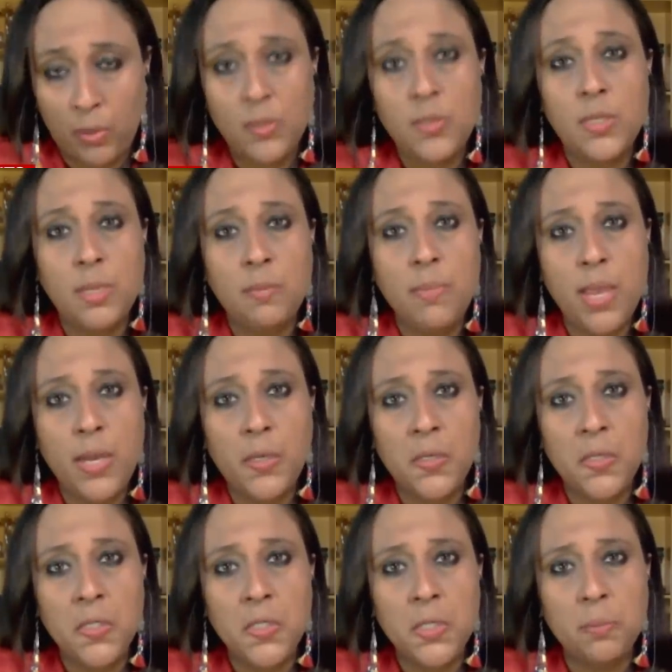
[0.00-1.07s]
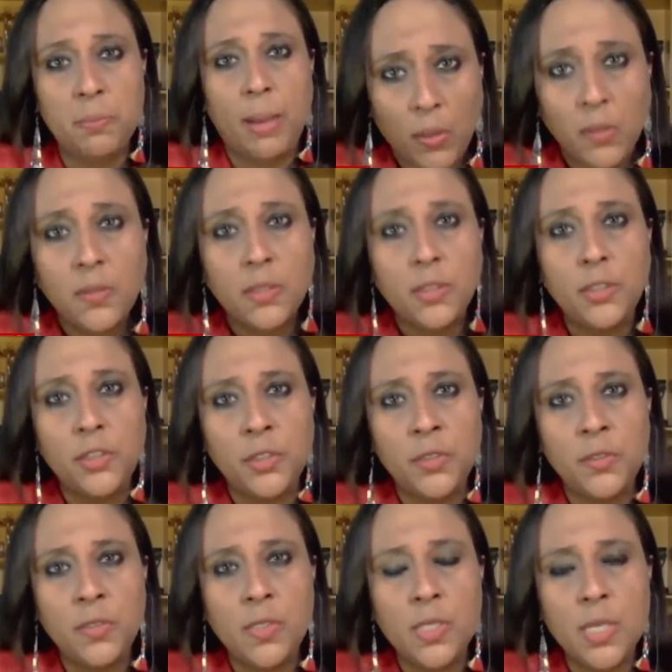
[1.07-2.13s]
policymakers, by
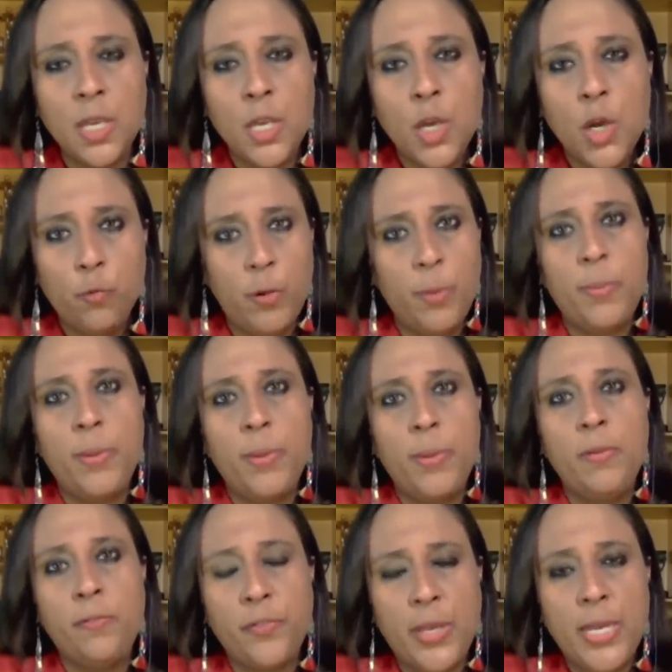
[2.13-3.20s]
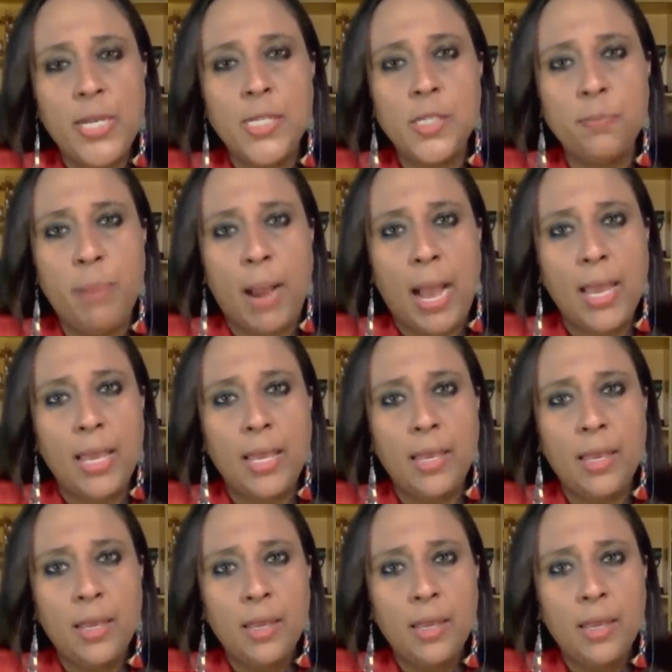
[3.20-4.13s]
politicians. We've been failed by